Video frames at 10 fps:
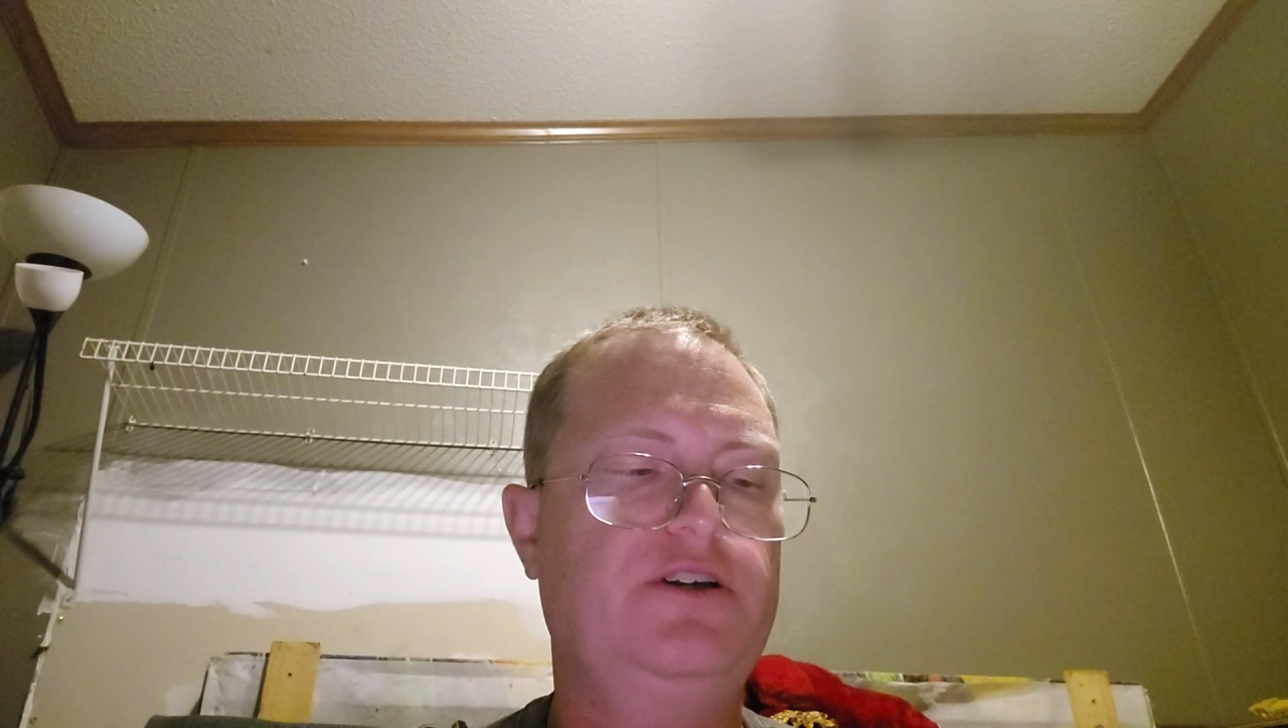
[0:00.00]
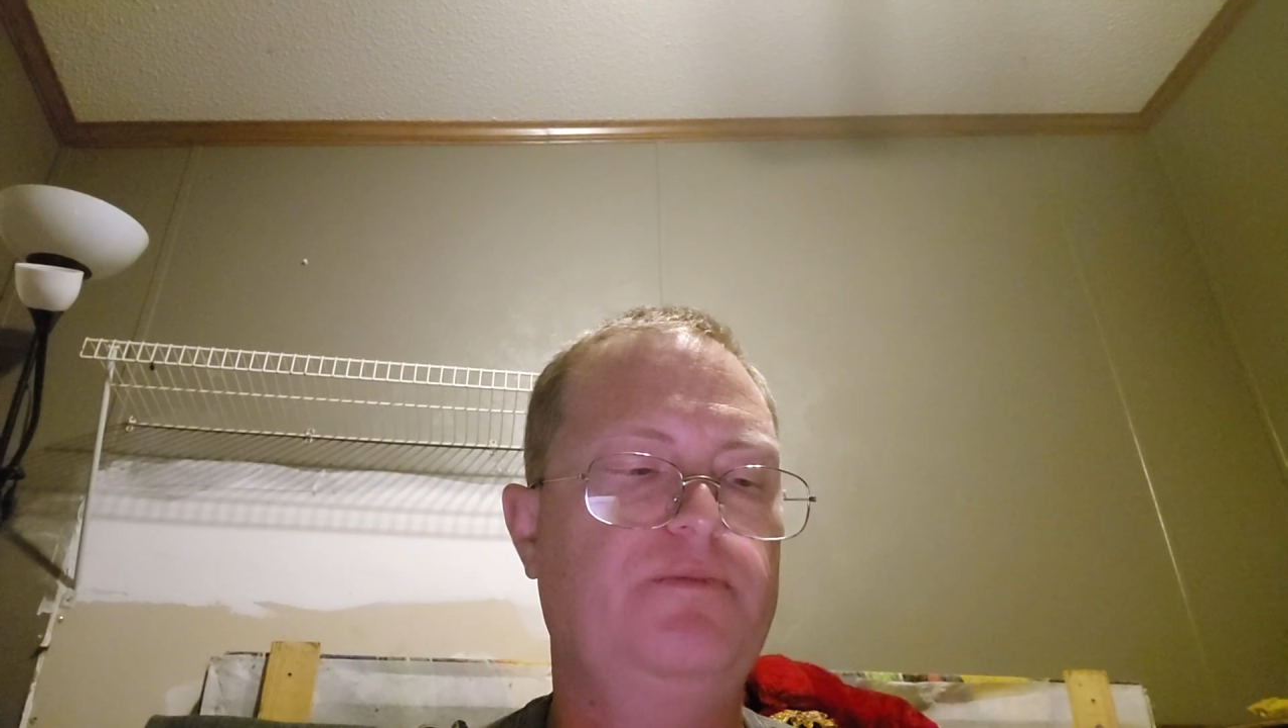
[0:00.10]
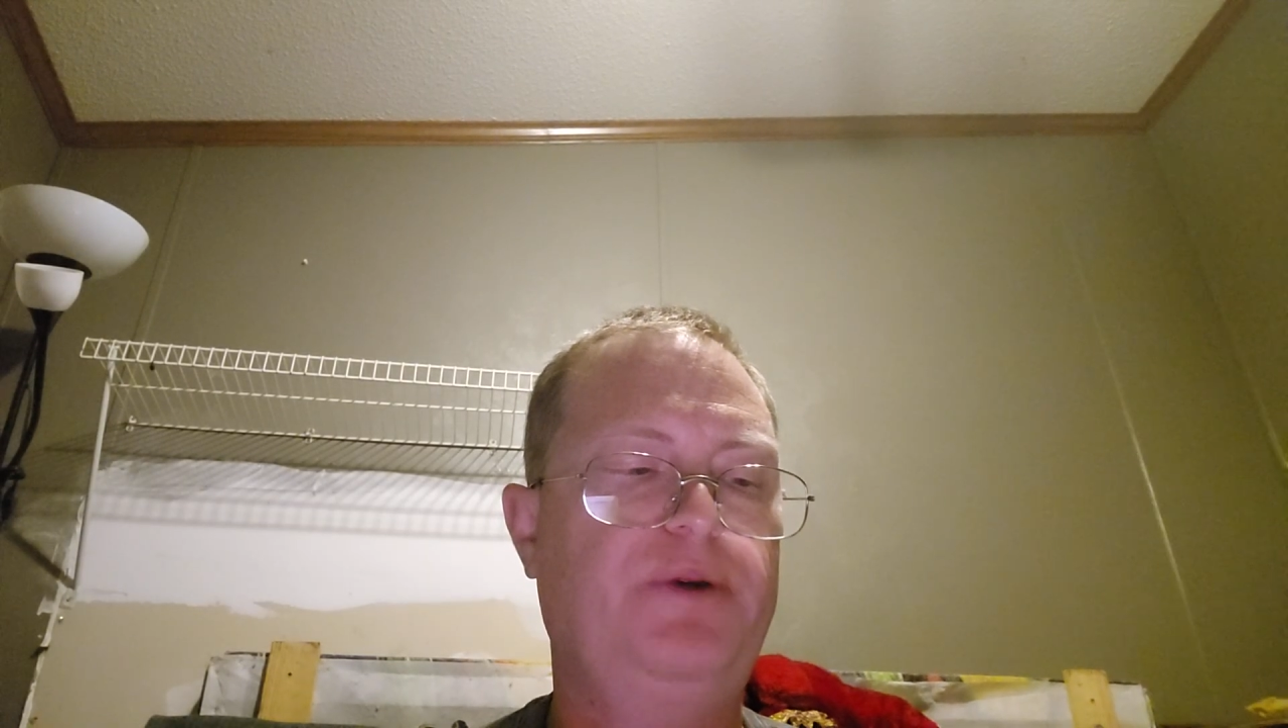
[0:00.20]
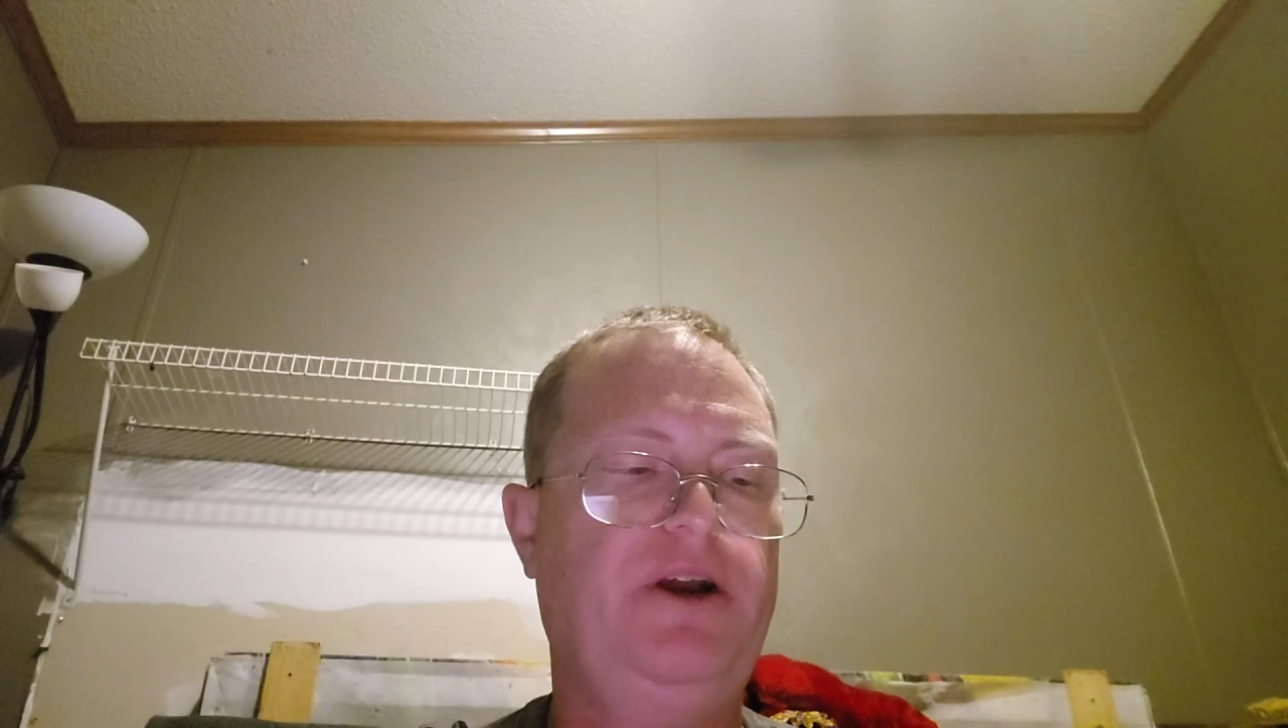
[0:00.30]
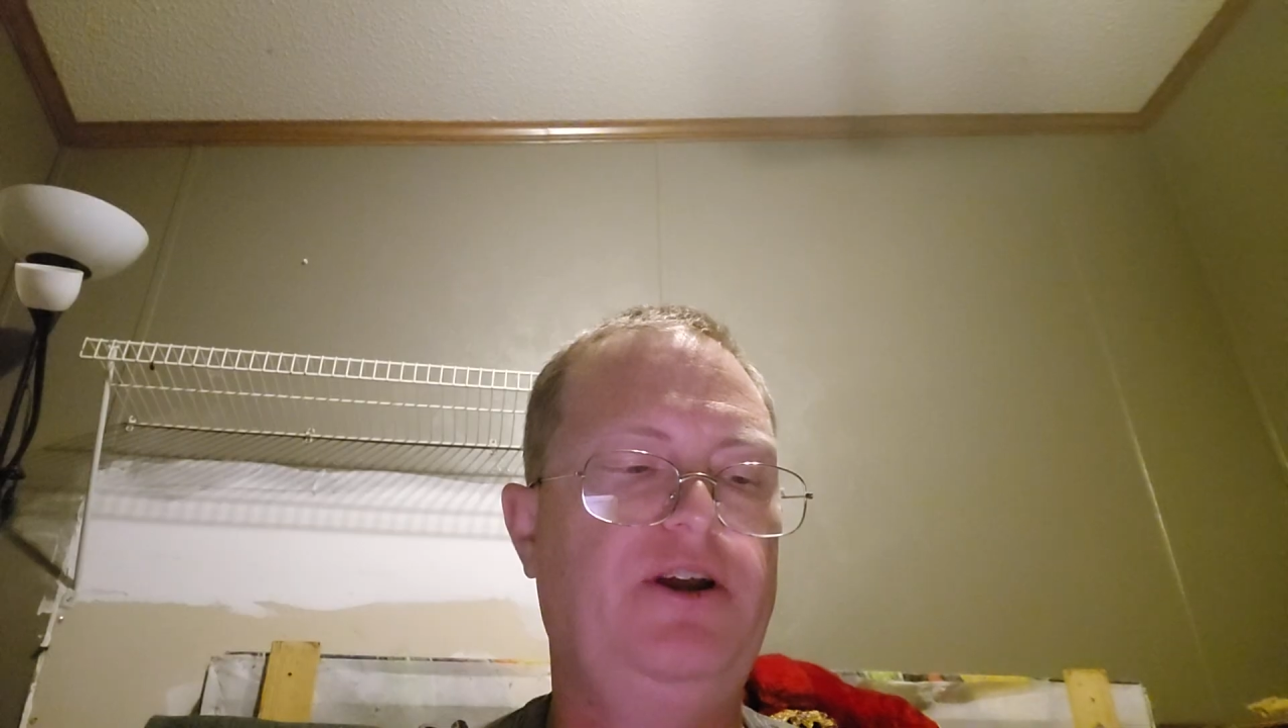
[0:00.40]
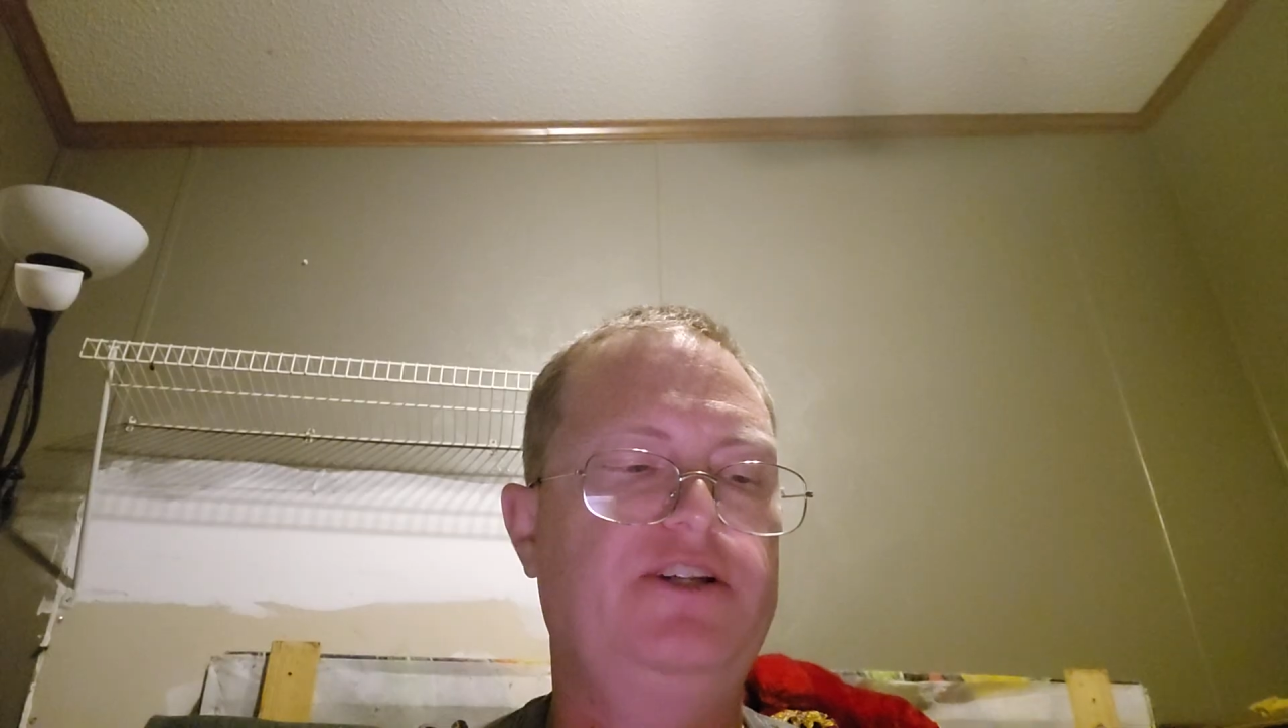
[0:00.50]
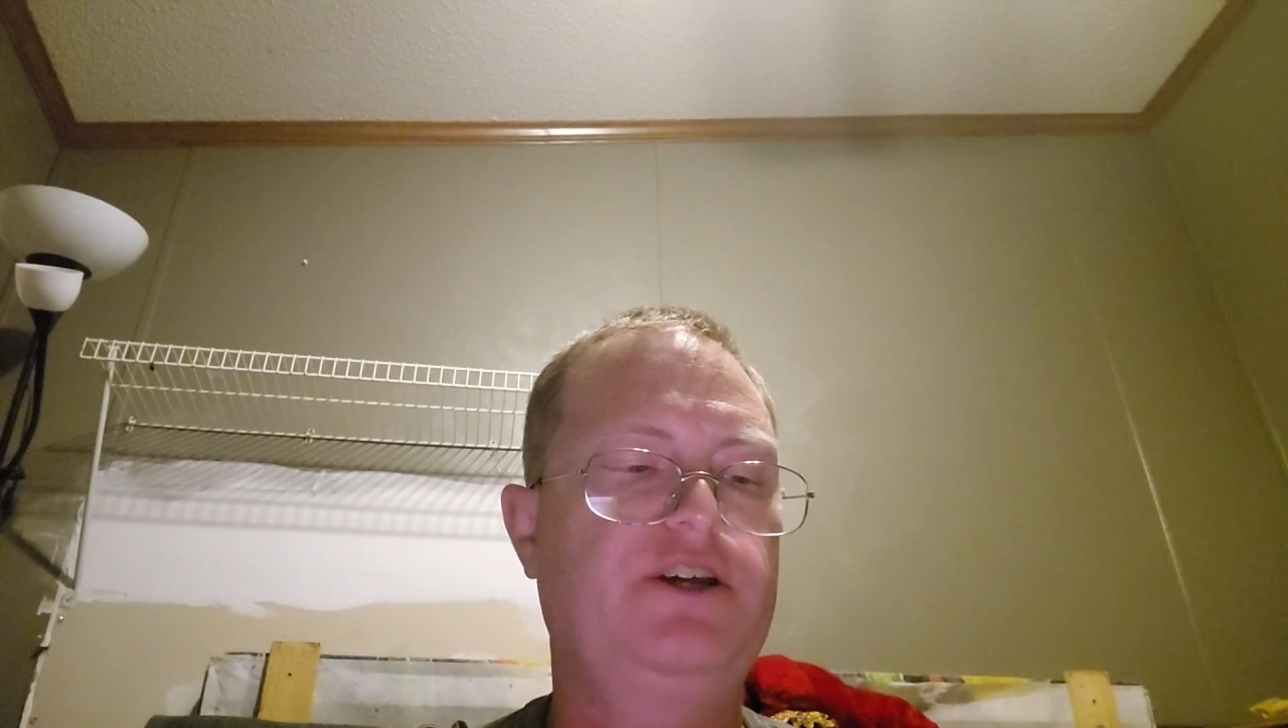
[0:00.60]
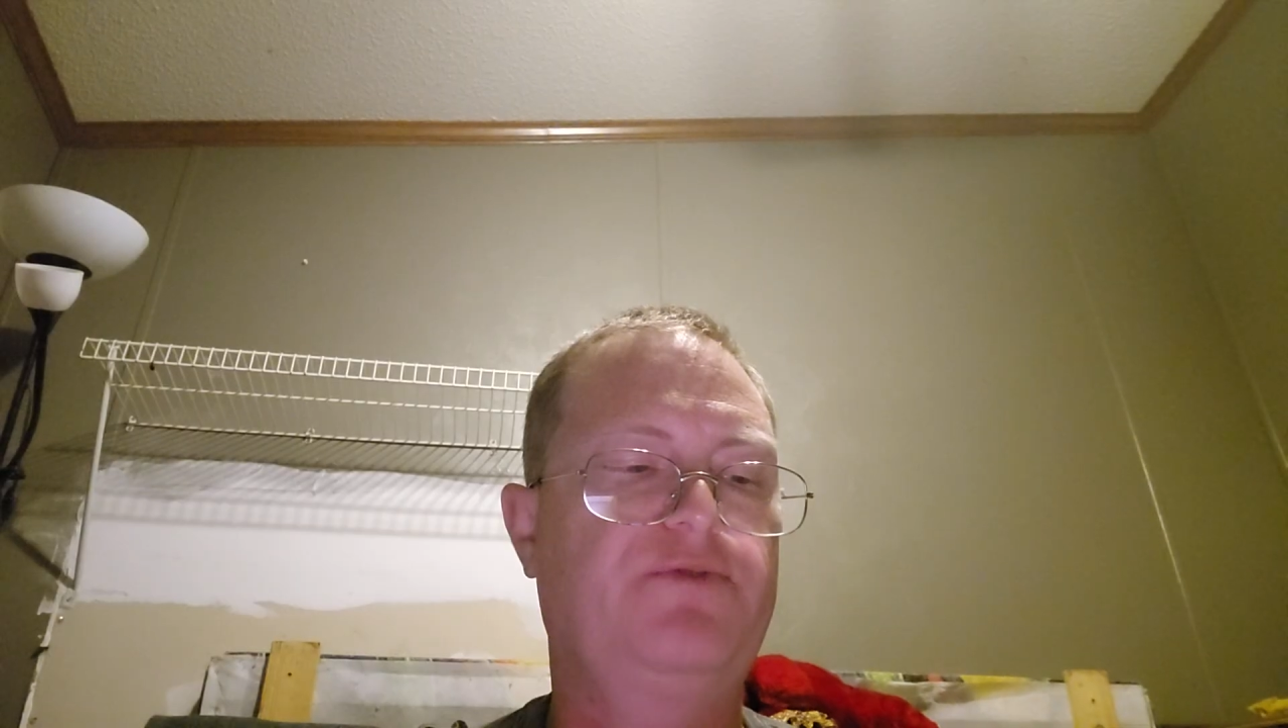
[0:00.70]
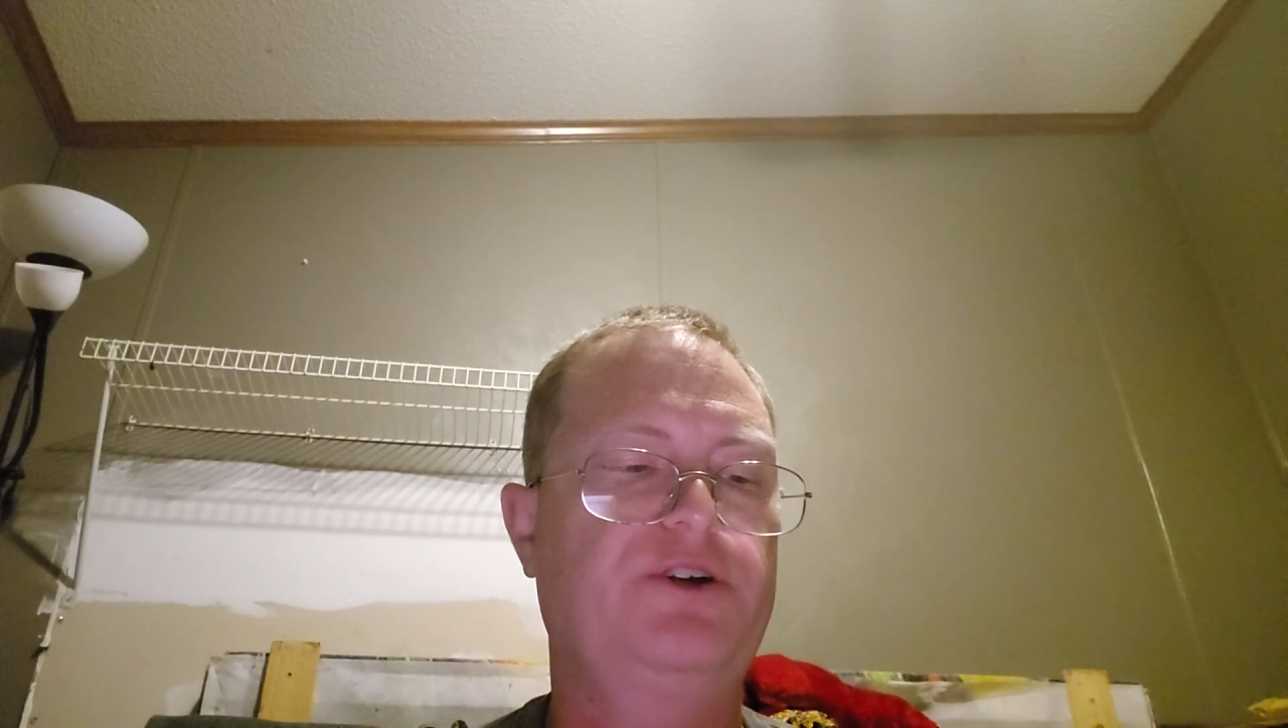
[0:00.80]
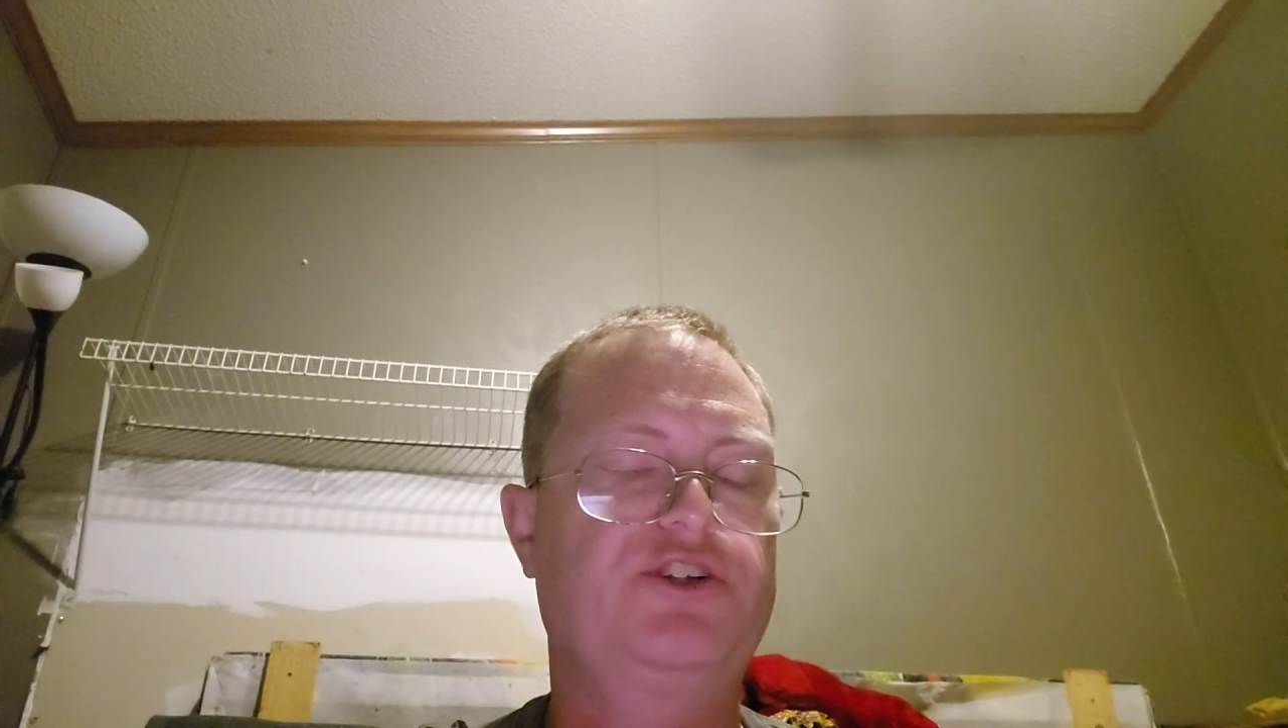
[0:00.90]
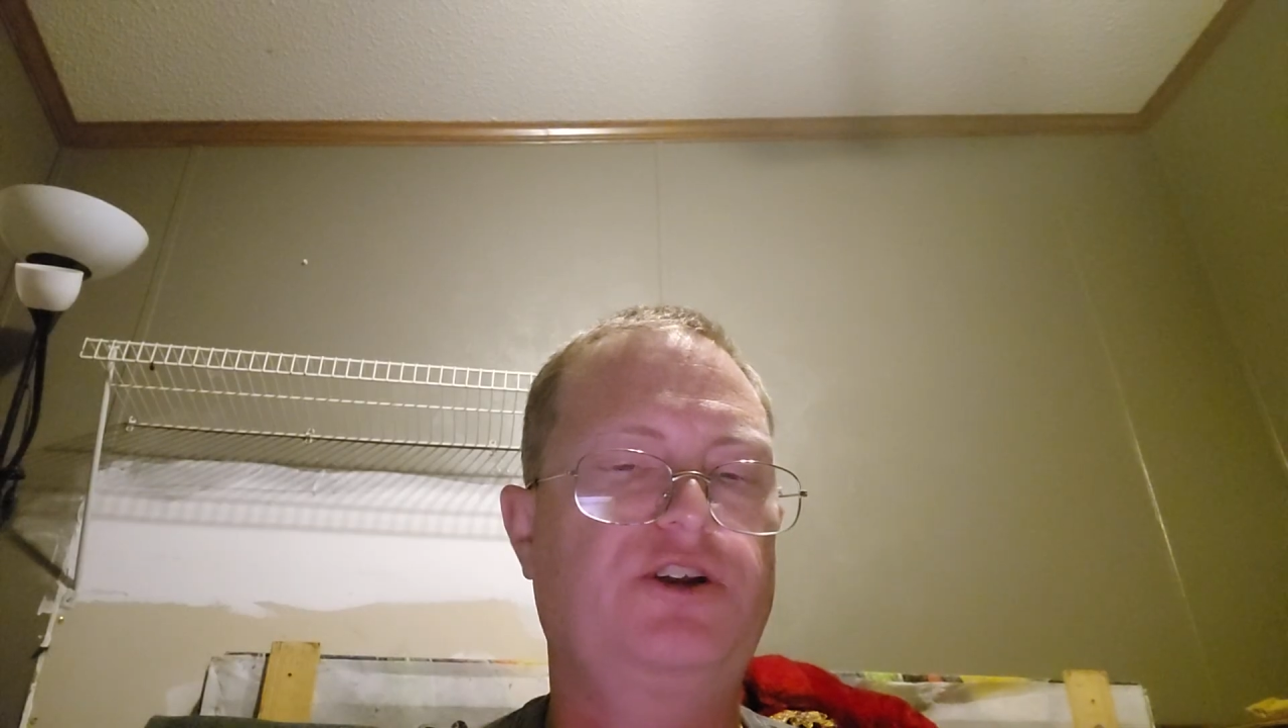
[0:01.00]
comparing different